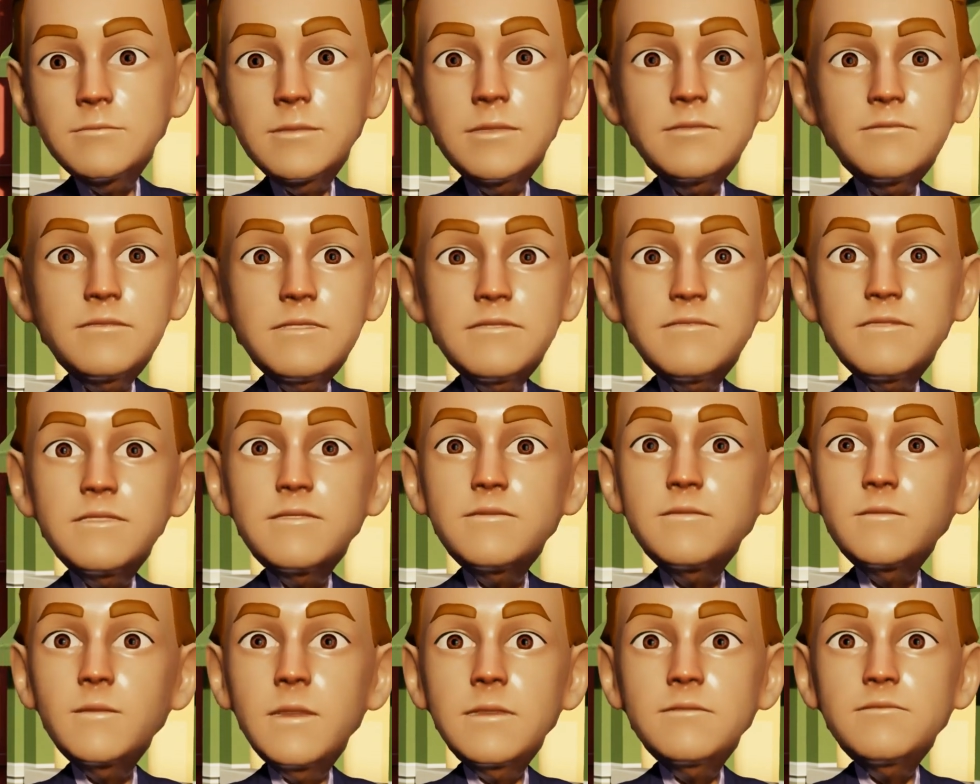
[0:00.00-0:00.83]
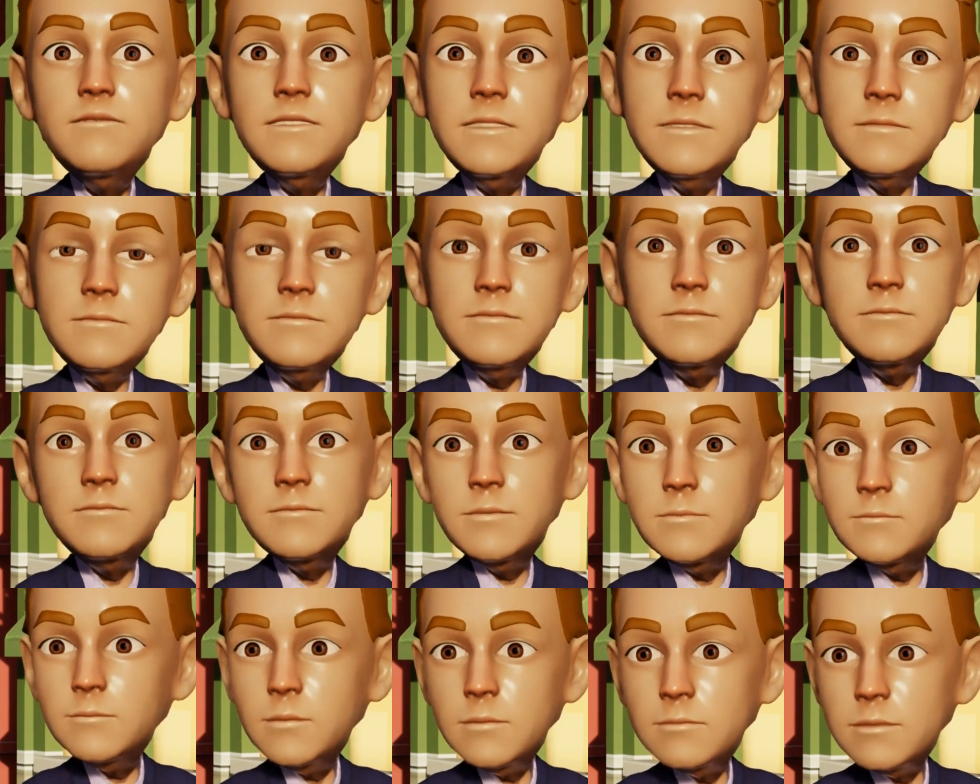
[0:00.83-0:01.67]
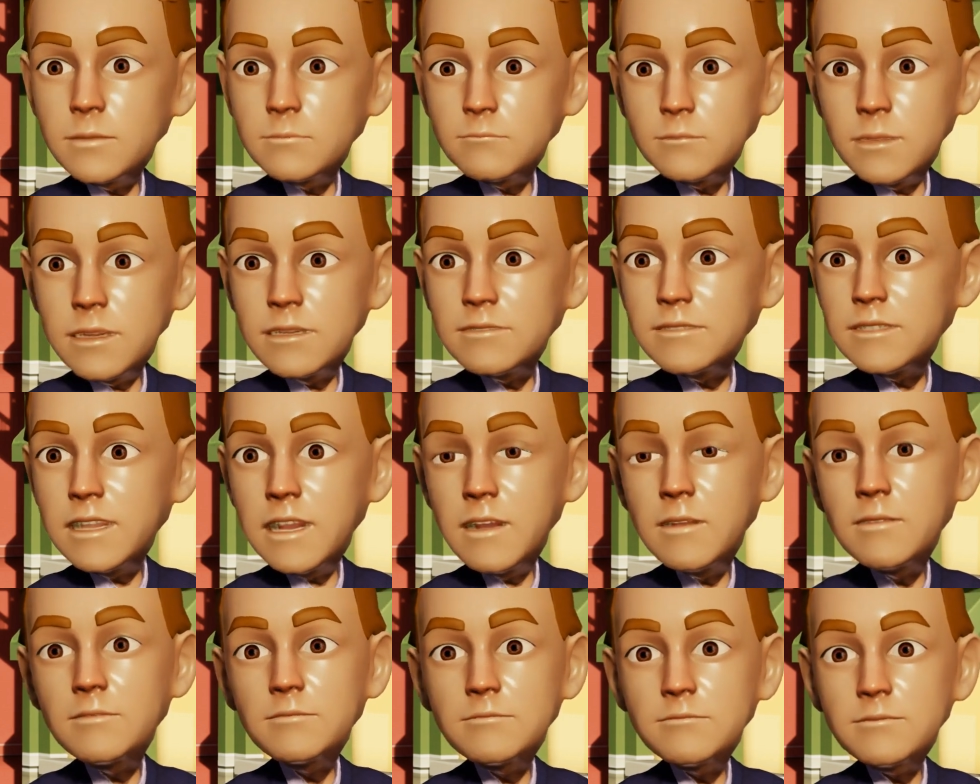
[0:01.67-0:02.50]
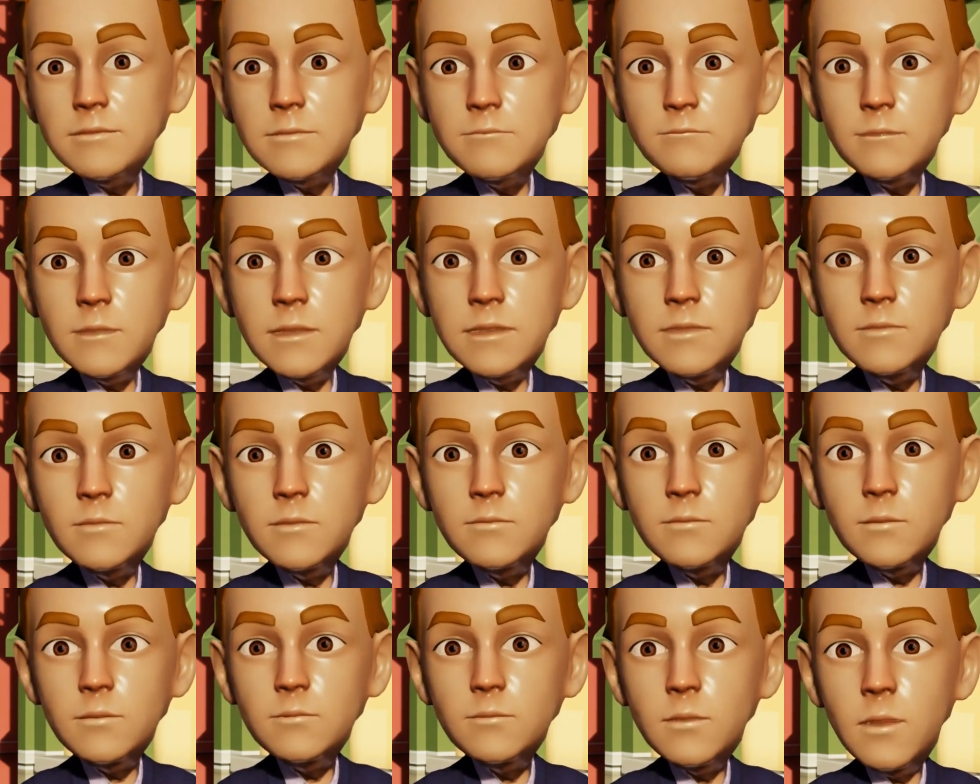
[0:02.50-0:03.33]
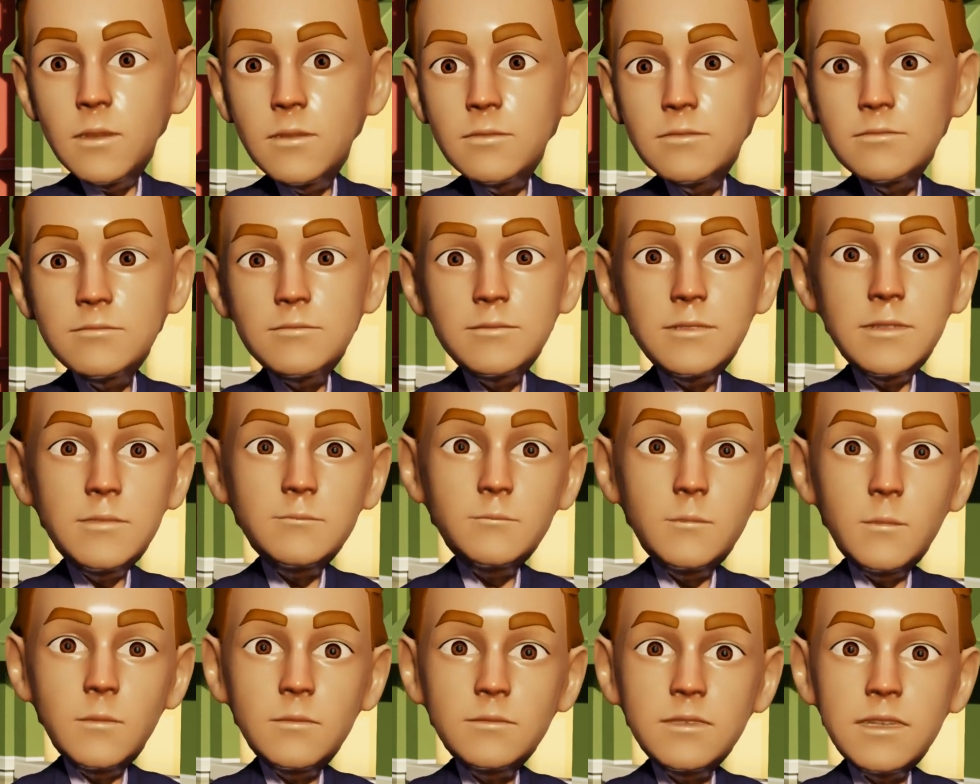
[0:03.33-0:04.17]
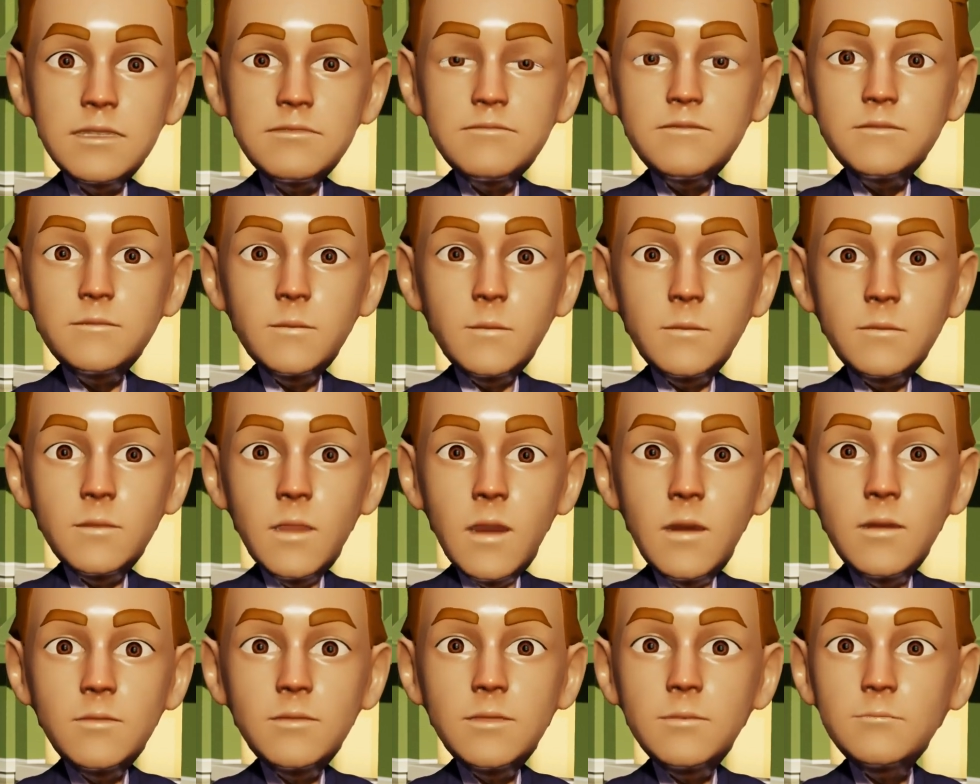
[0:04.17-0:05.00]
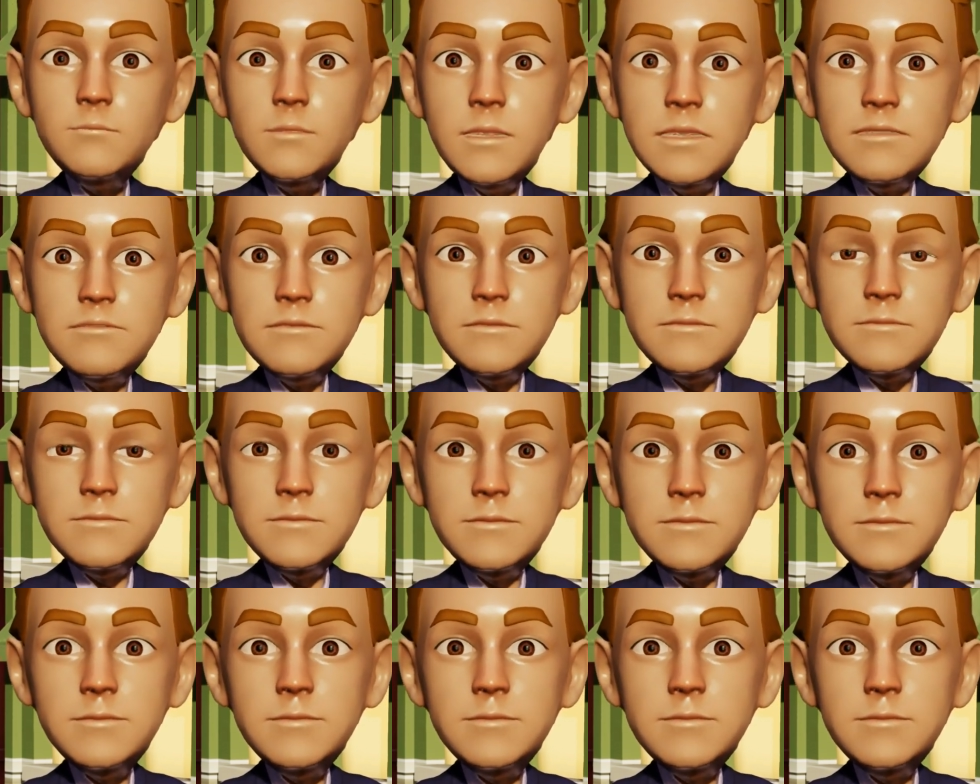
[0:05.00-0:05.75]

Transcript: business interruption, equipment breakdown, debris removal, and ordinance or law coverage.